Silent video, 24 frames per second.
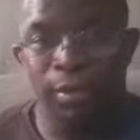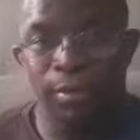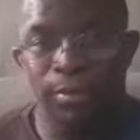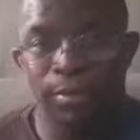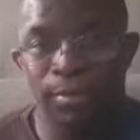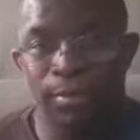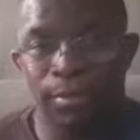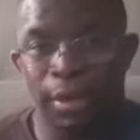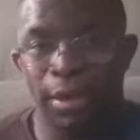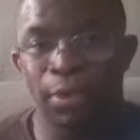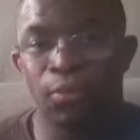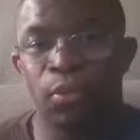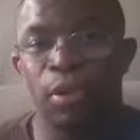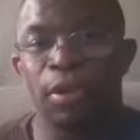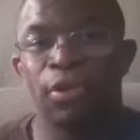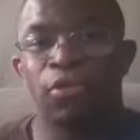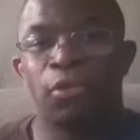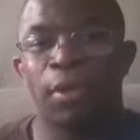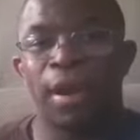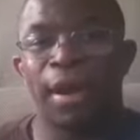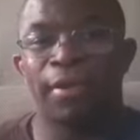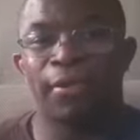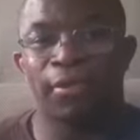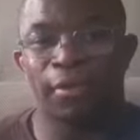he
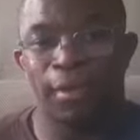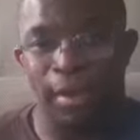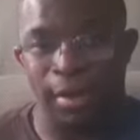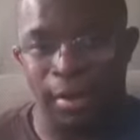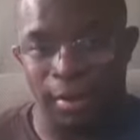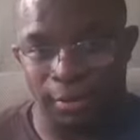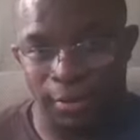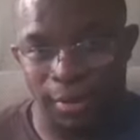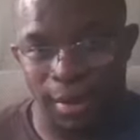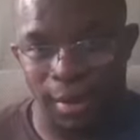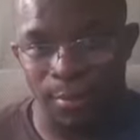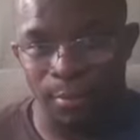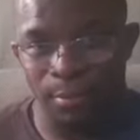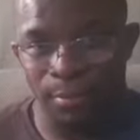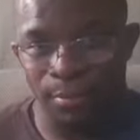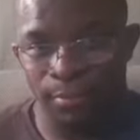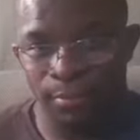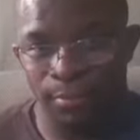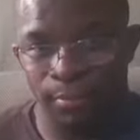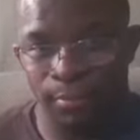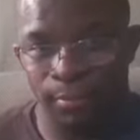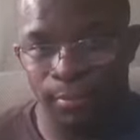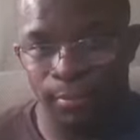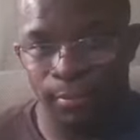retranslated them
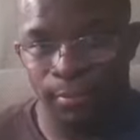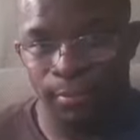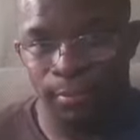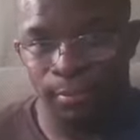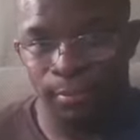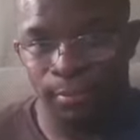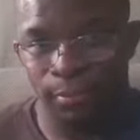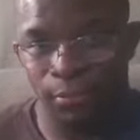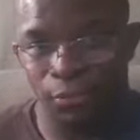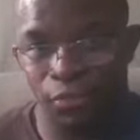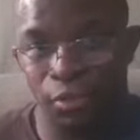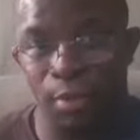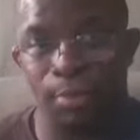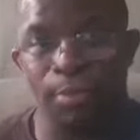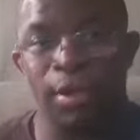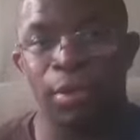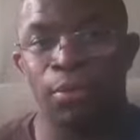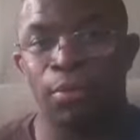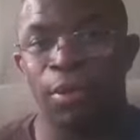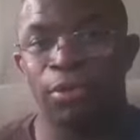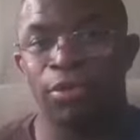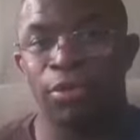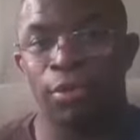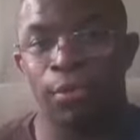from the
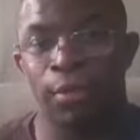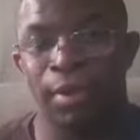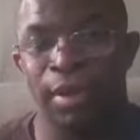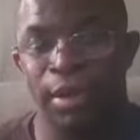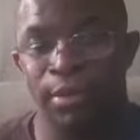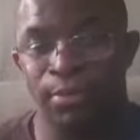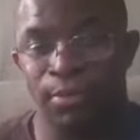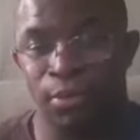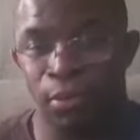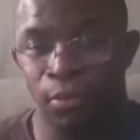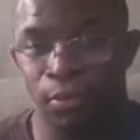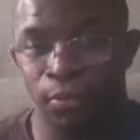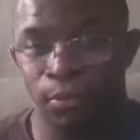original Hebrew.